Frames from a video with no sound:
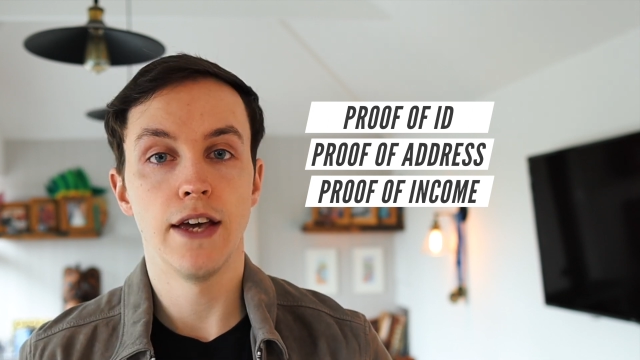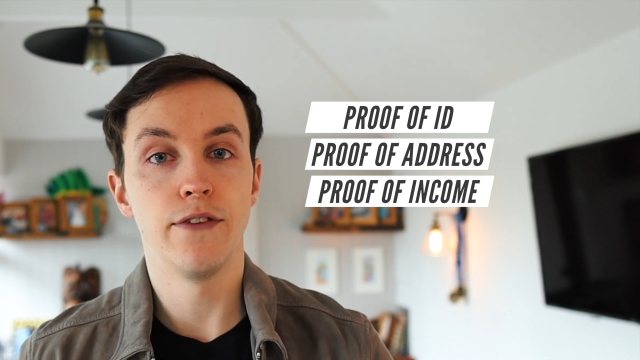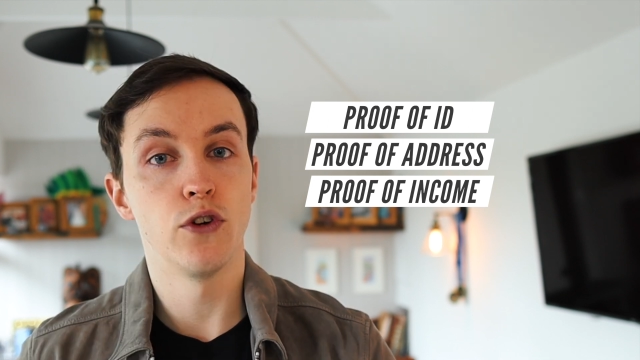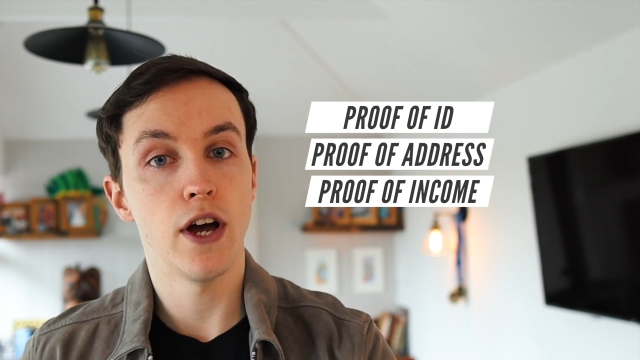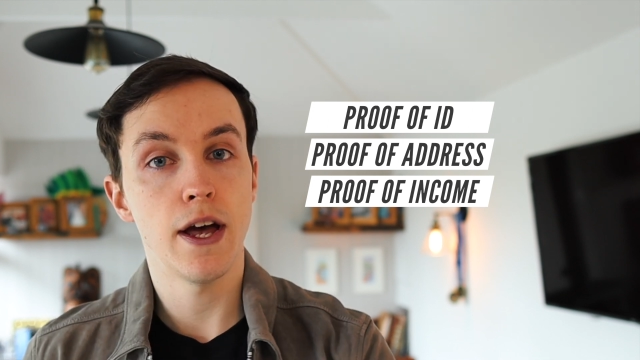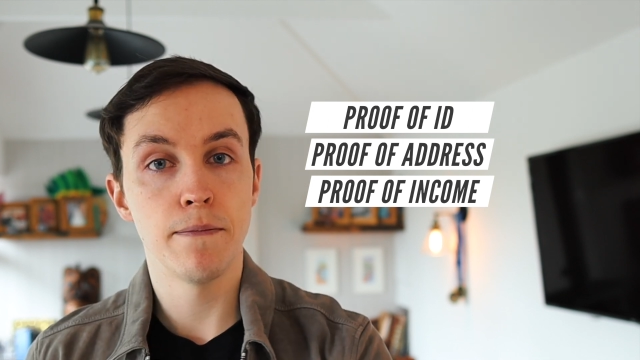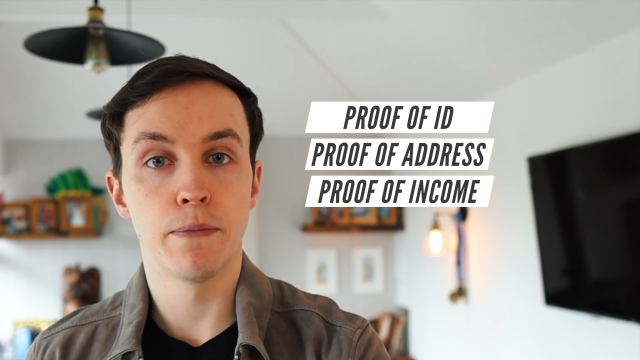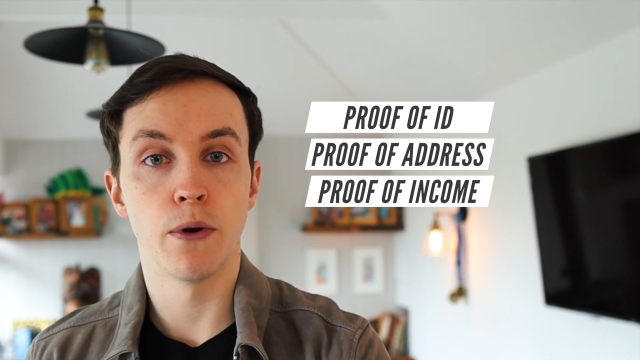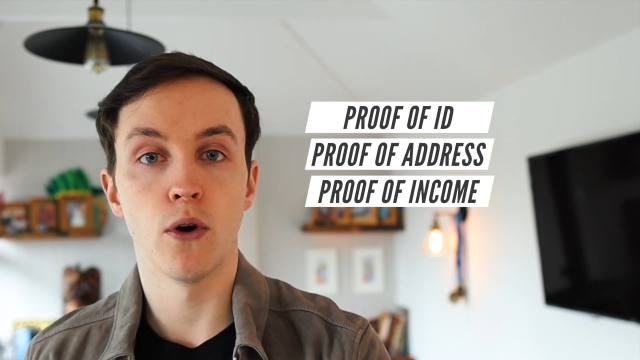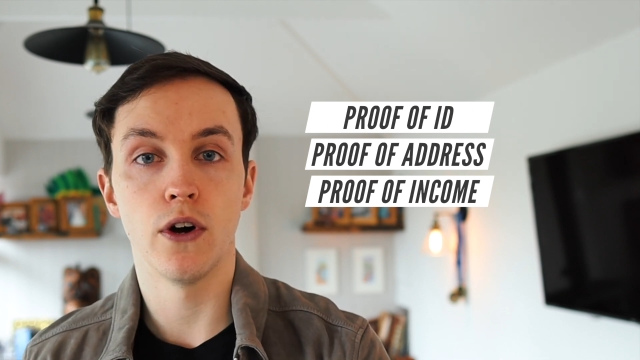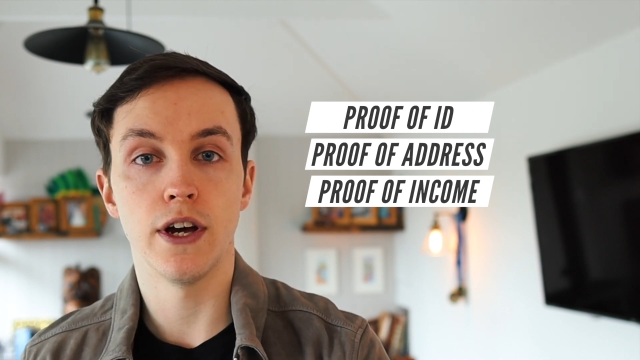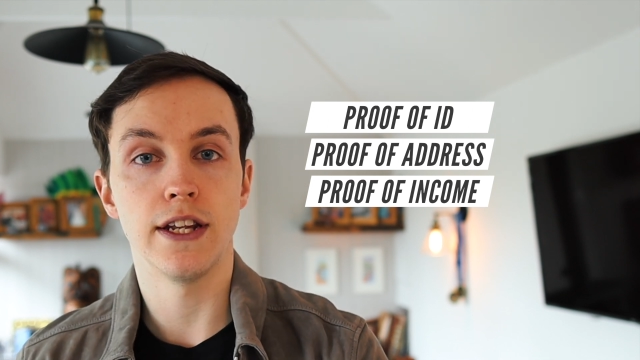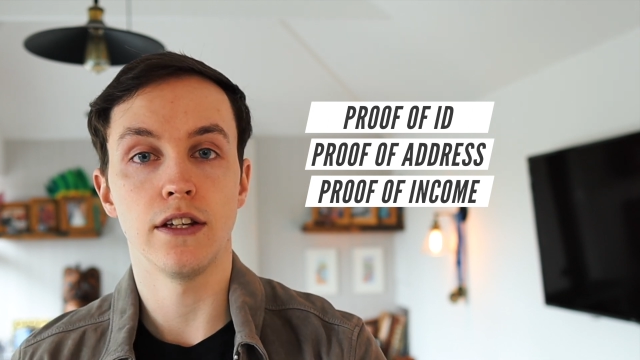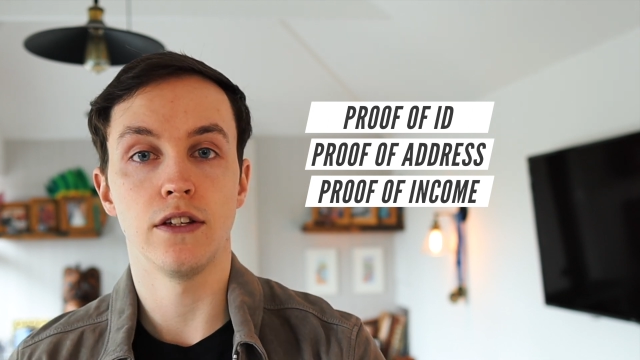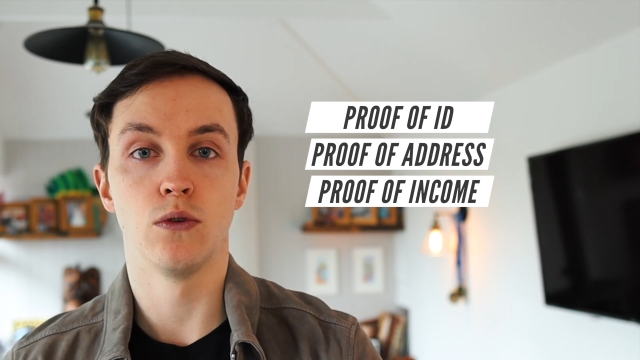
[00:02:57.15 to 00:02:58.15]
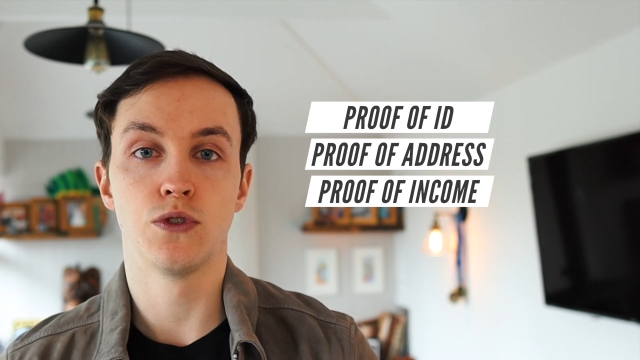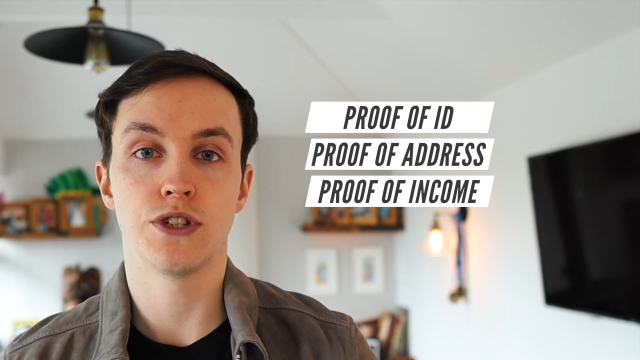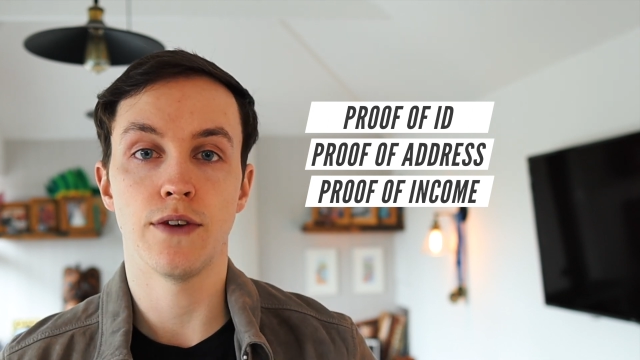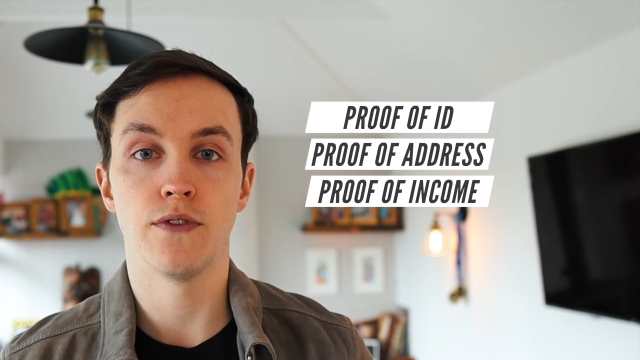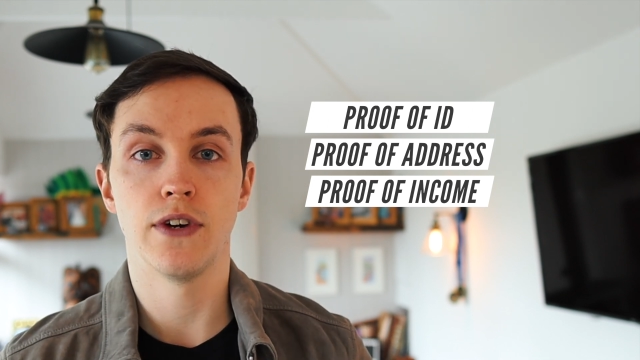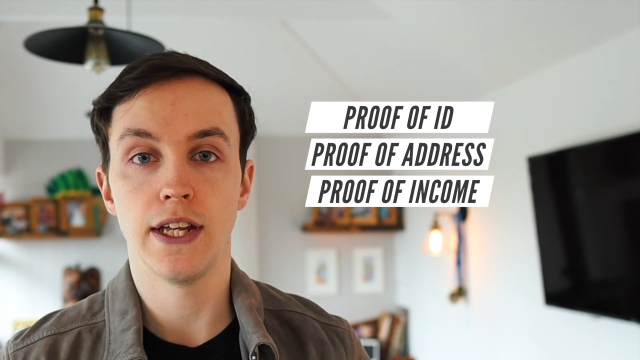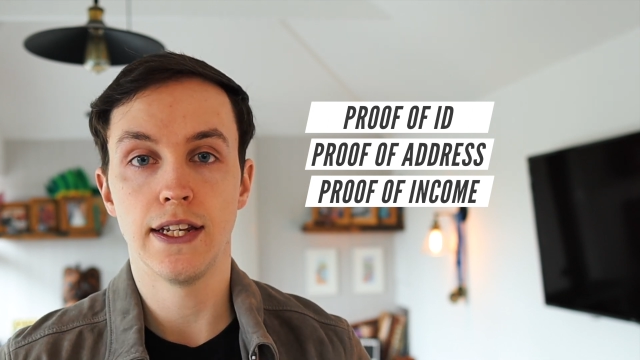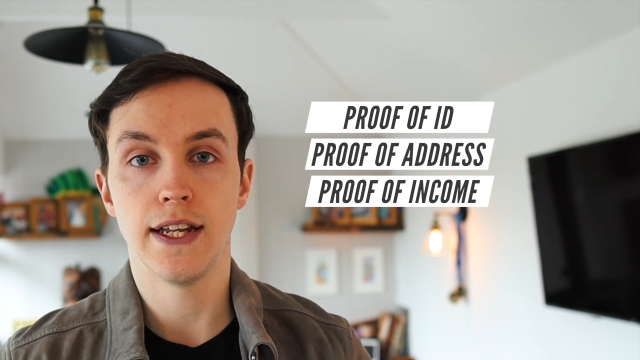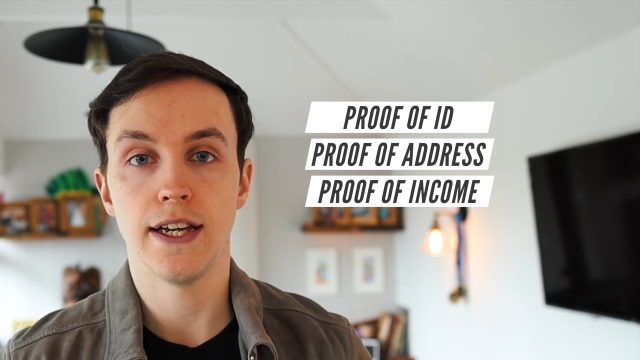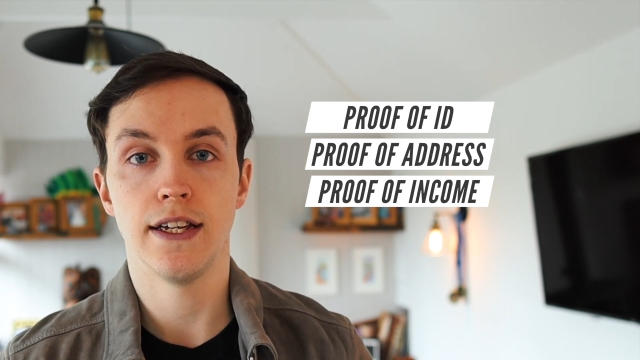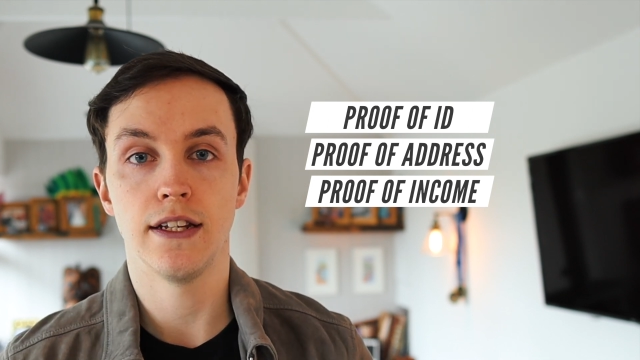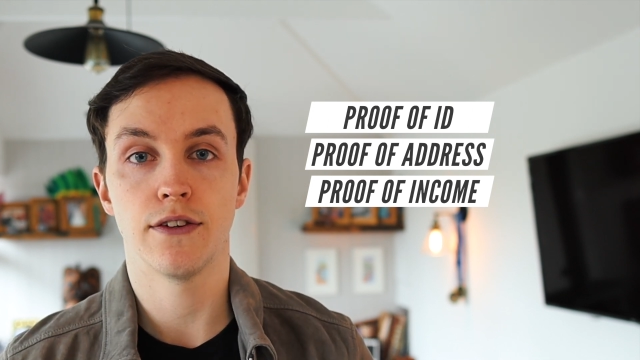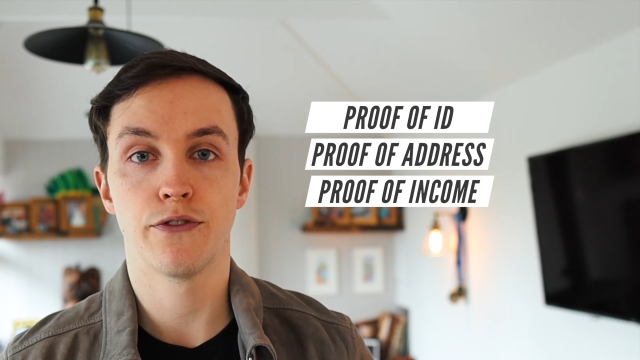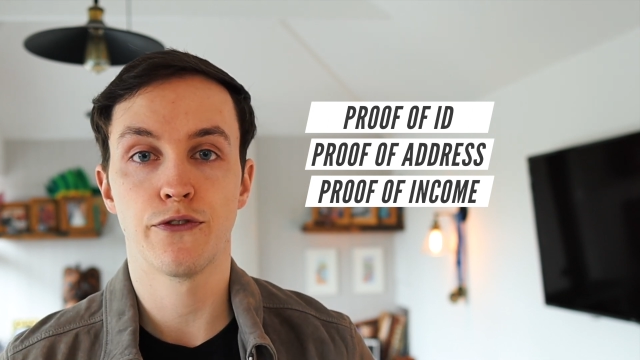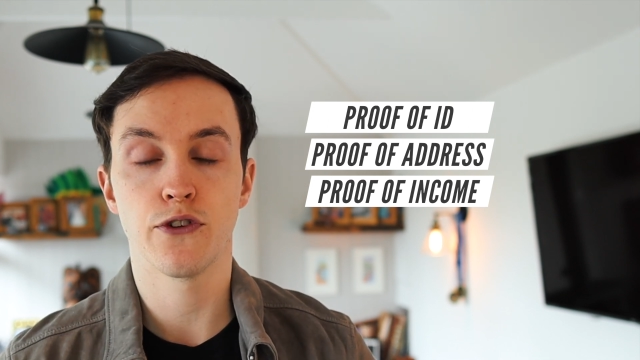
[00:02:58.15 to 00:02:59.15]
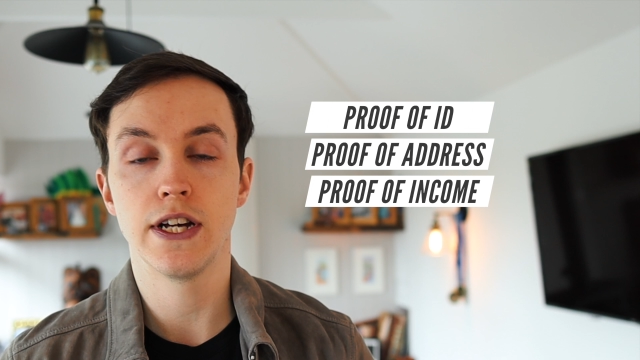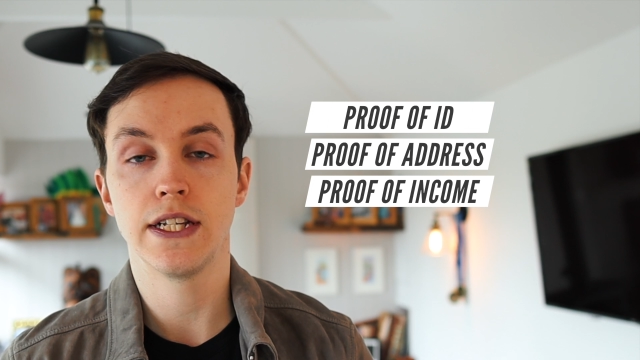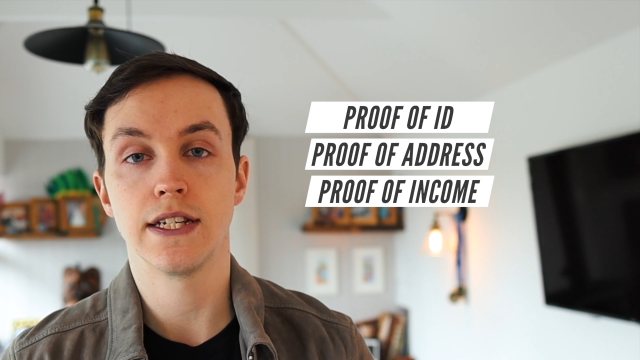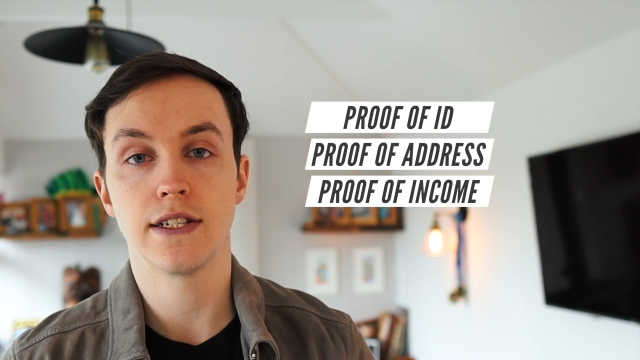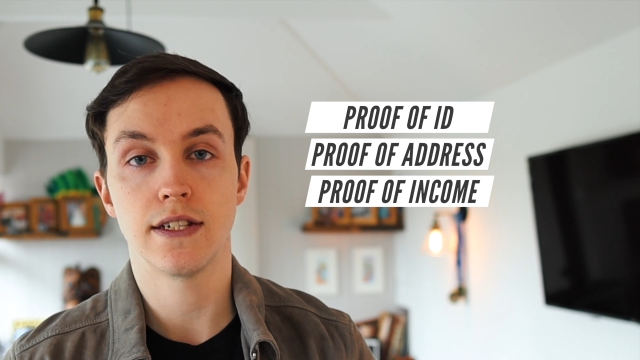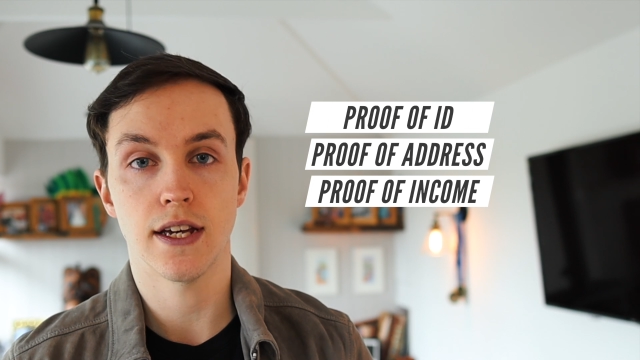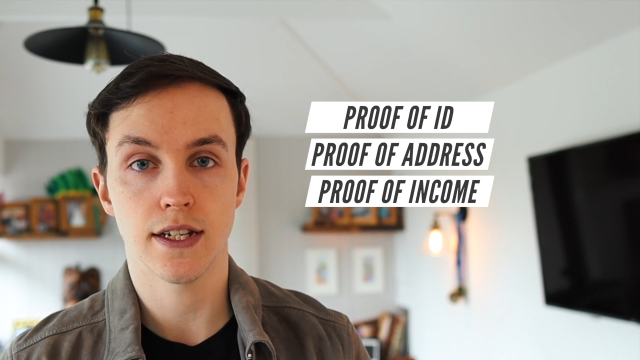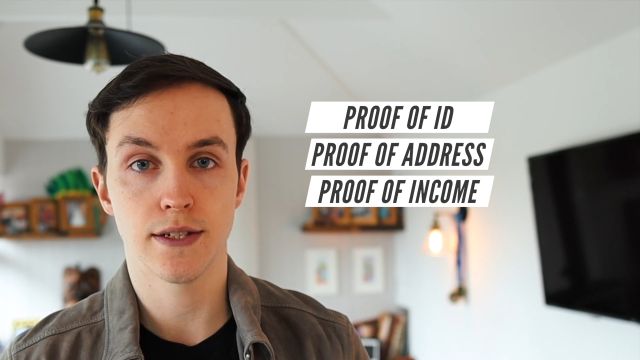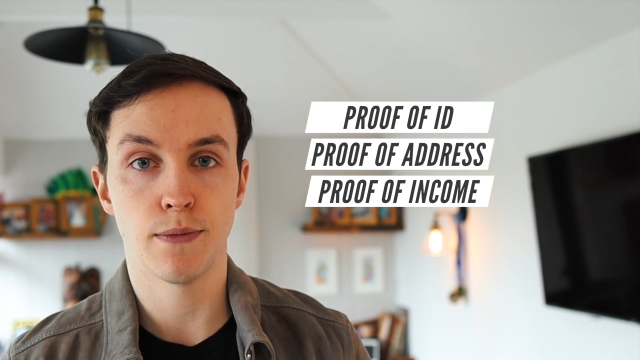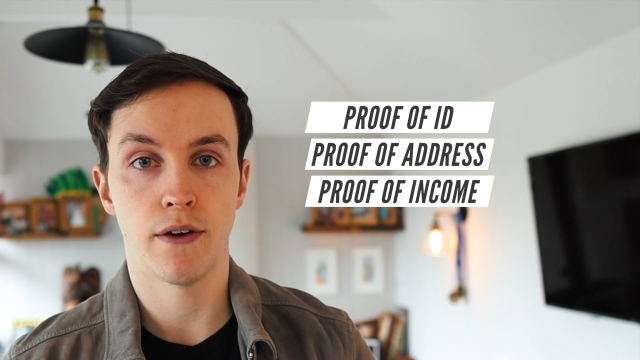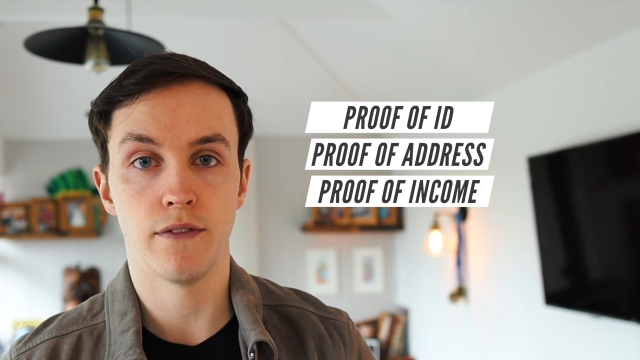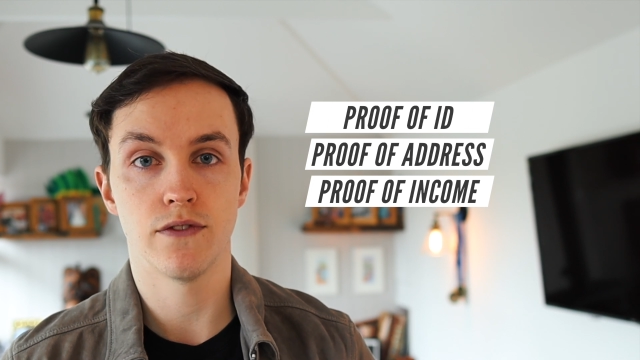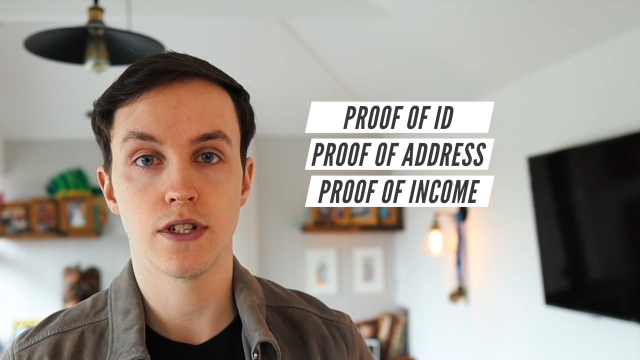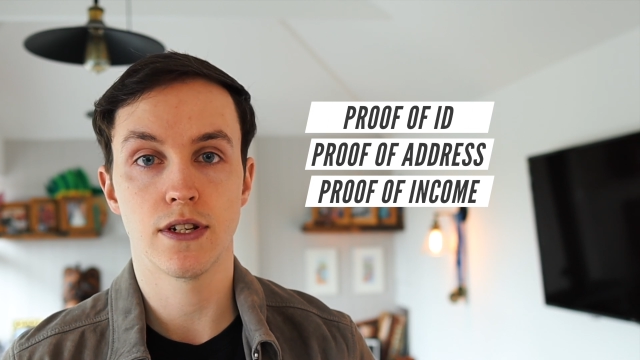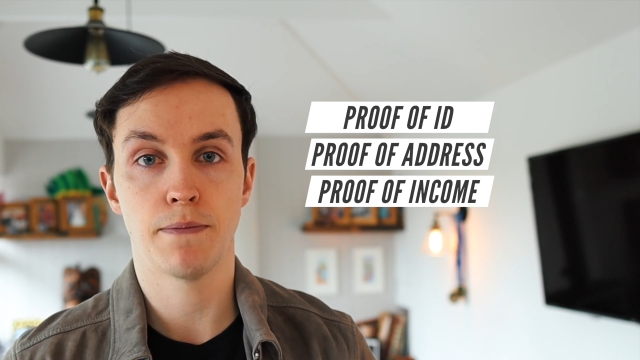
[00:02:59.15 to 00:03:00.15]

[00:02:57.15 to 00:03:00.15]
If you're employed, you'll generally need three to six months